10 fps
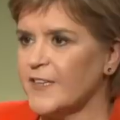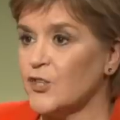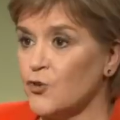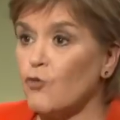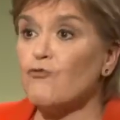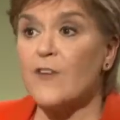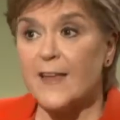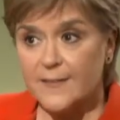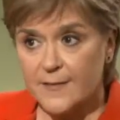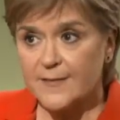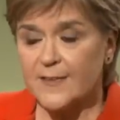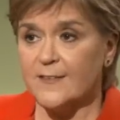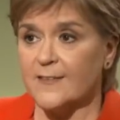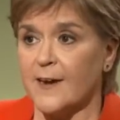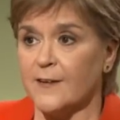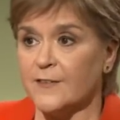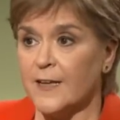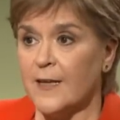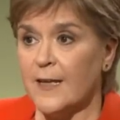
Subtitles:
They did not raise these concerns